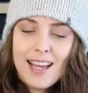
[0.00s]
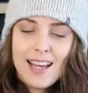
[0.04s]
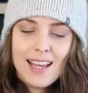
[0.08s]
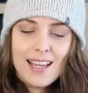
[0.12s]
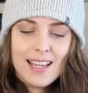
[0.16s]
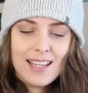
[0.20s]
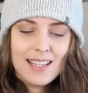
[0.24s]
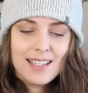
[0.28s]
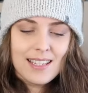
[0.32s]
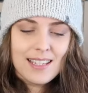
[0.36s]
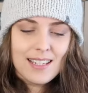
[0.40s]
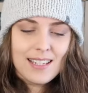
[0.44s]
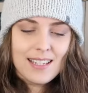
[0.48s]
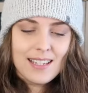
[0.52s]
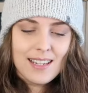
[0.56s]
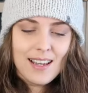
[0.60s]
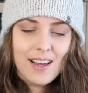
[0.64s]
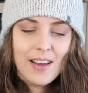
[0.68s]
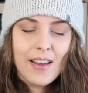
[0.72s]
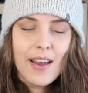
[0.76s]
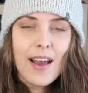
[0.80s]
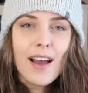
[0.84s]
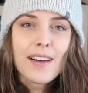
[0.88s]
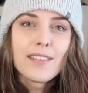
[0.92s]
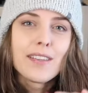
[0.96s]
and
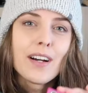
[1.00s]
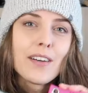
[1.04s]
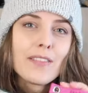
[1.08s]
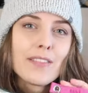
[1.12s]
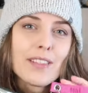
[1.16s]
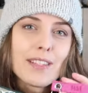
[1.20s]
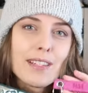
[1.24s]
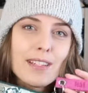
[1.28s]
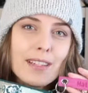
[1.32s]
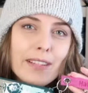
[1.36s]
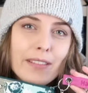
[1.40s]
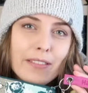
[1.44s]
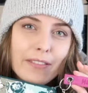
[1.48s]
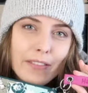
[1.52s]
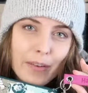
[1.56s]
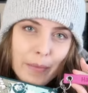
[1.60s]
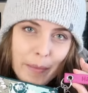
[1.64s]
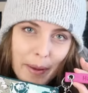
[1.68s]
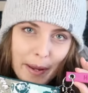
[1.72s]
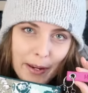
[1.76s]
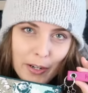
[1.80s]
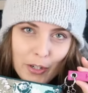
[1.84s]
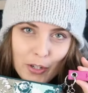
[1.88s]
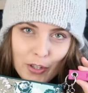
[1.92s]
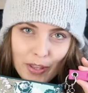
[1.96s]
I have obviously
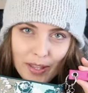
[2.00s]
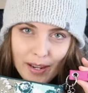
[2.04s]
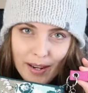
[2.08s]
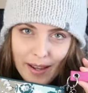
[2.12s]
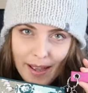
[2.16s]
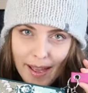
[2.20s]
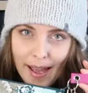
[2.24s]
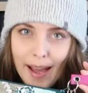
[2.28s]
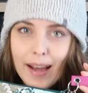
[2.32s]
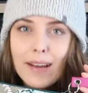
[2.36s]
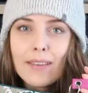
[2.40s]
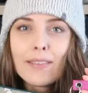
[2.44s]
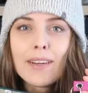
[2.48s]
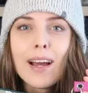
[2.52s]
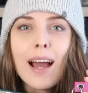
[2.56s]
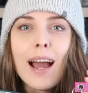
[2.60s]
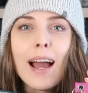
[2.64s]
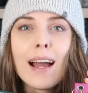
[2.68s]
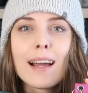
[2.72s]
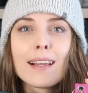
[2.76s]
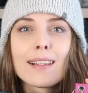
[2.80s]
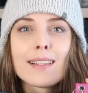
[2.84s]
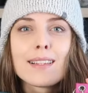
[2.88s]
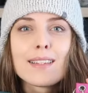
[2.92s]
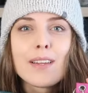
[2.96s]
information that I have a
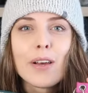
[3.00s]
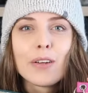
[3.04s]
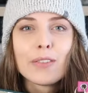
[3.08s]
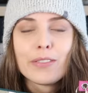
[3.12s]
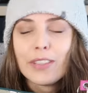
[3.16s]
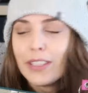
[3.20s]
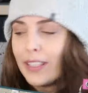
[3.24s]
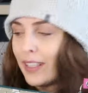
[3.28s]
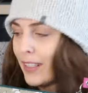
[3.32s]
hat over